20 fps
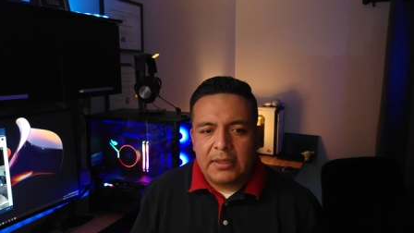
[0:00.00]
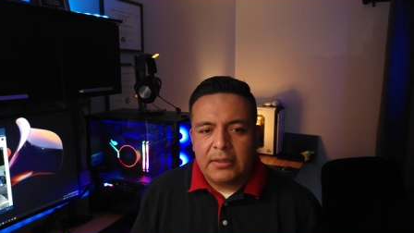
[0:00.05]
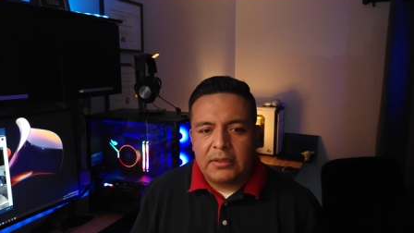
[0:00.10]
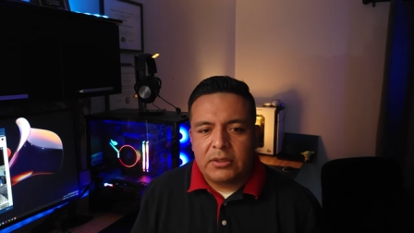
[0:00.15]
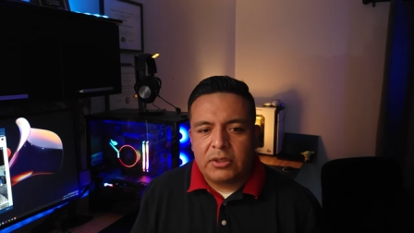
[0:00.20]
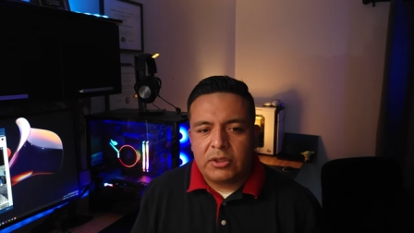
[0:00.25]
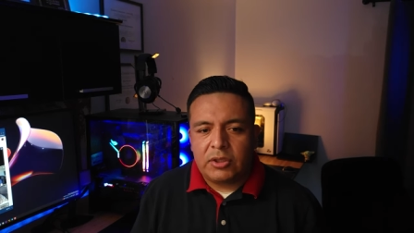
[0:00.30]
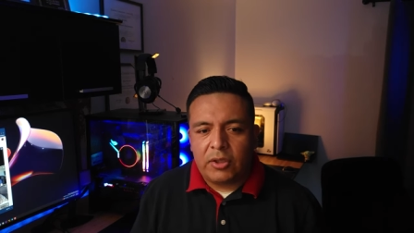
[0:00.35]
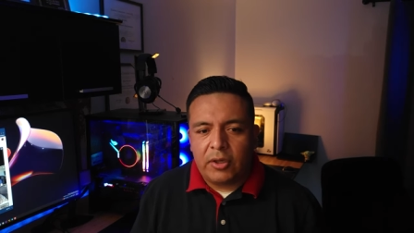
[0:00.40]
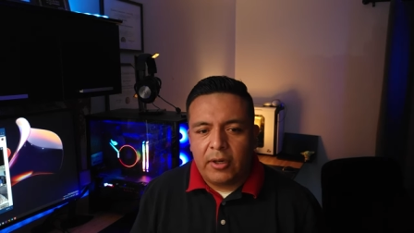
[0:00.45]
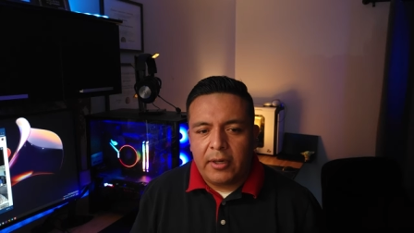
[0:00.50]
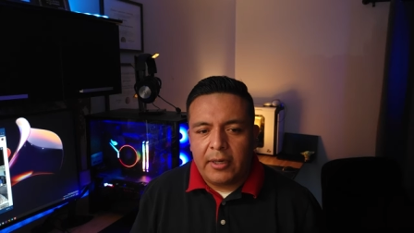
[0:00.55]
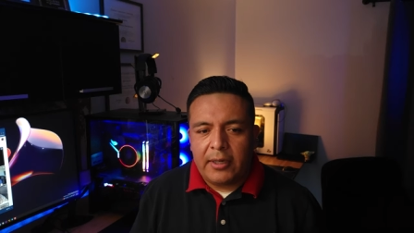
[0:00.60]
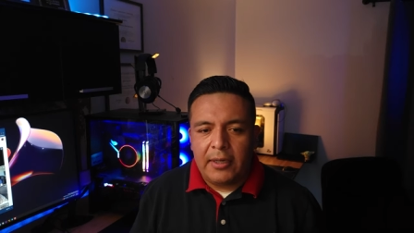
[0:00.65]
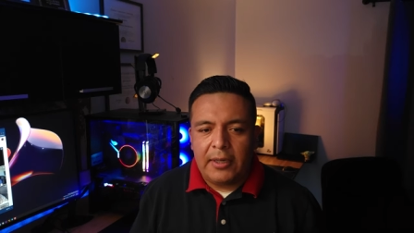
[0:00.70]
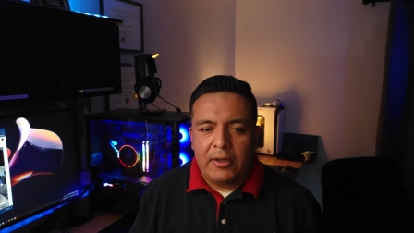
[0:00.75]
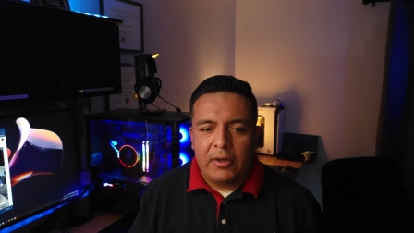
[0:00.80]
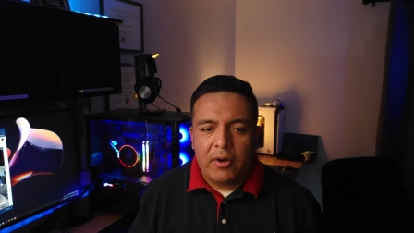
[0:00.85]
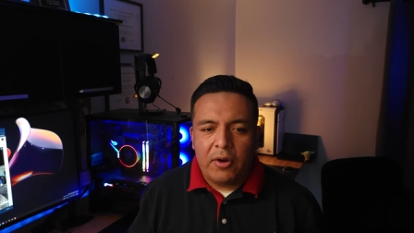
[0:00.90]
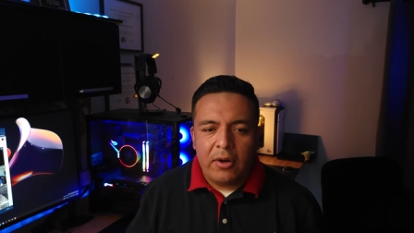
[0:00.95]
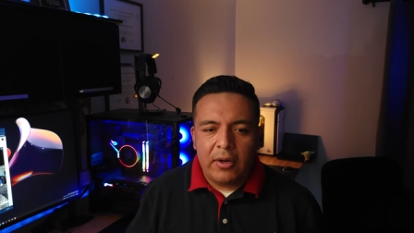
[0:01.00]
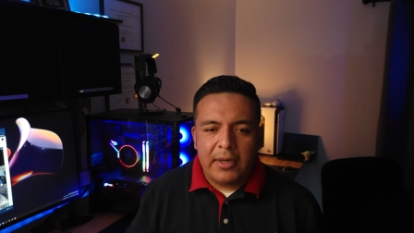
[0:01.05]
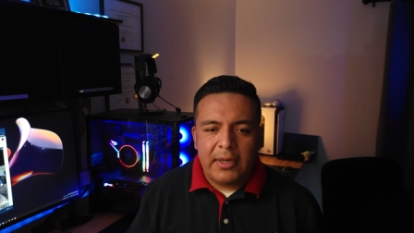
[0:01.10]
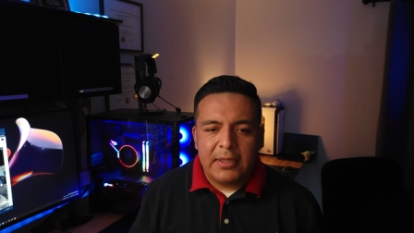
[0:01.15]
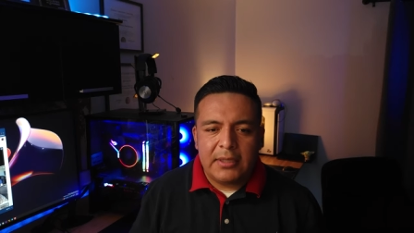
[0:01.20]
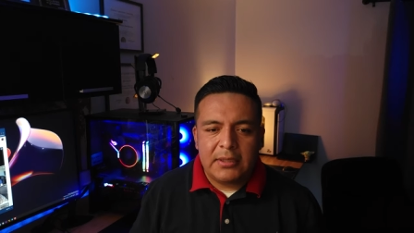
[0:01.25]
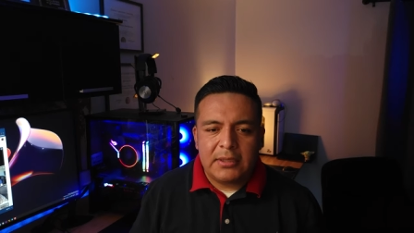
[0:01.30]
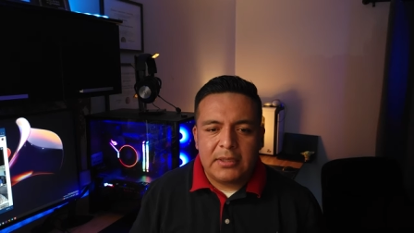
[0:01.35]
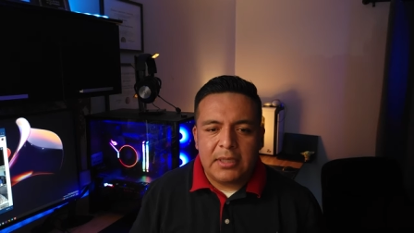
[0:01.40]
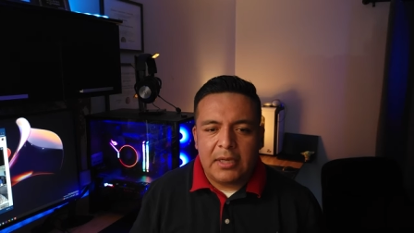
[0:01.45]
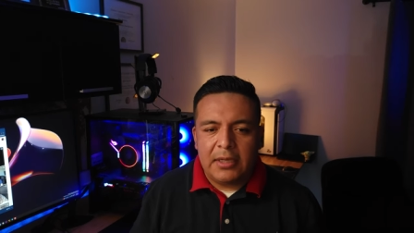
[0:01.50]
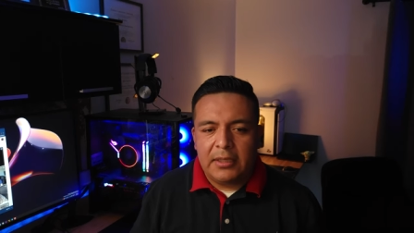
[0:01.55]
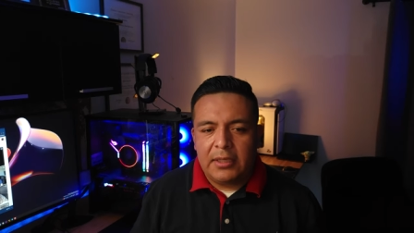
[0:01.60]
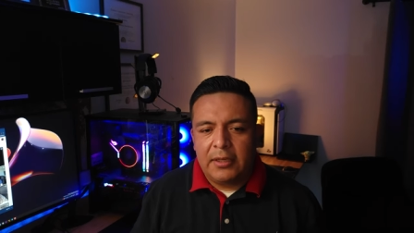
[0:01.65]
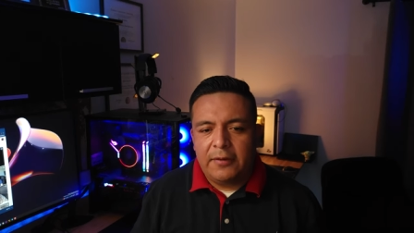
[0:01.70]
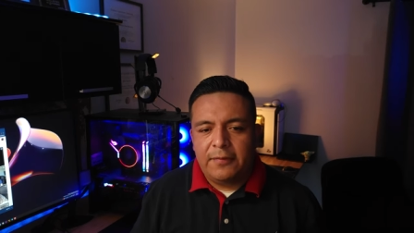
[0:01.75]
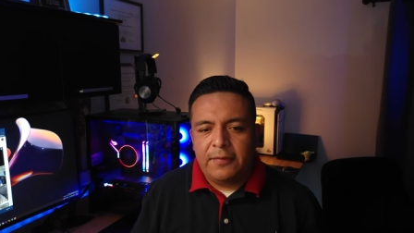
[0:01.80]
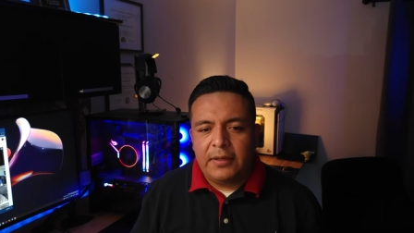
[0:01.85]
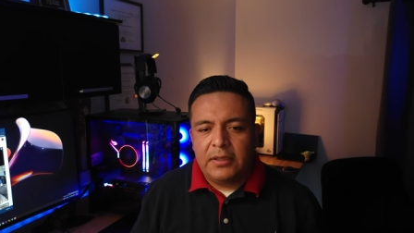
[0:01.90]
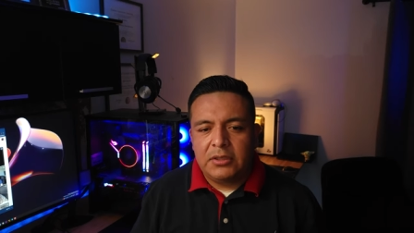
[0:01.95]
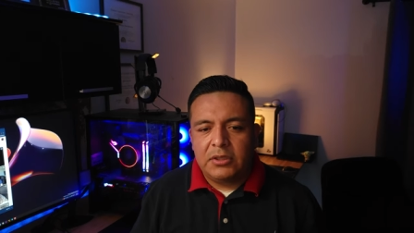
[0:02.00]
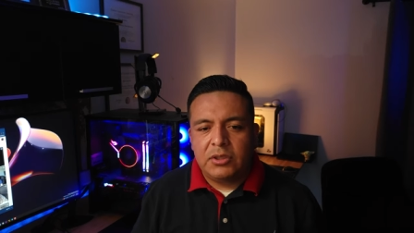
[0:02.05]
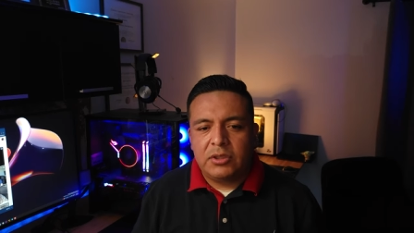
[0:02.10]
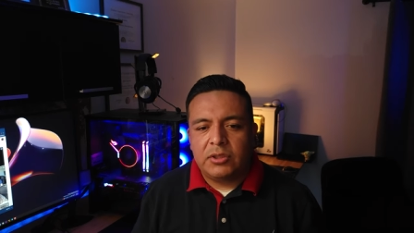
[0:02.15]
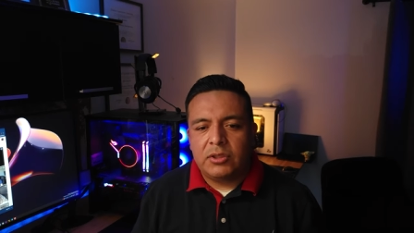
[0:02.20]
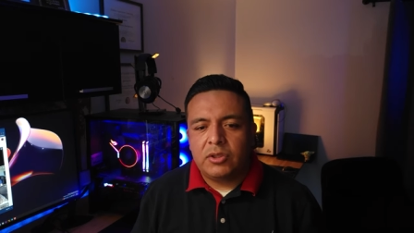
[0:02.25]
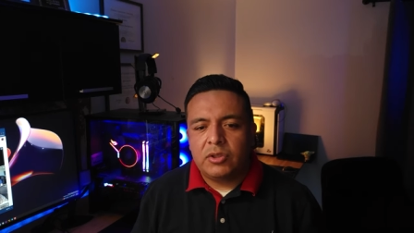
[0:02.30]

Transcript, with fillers: started in August and they finished their